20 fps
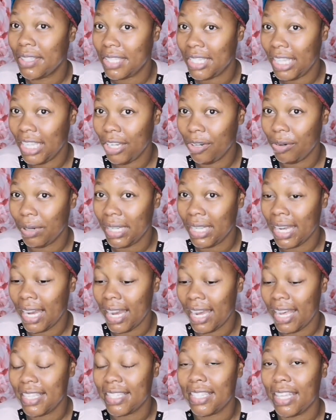Secret,
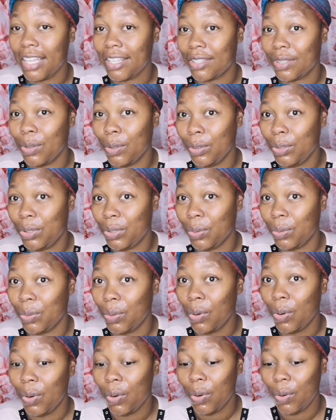guys, it's good
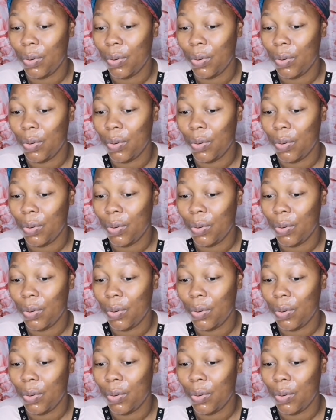to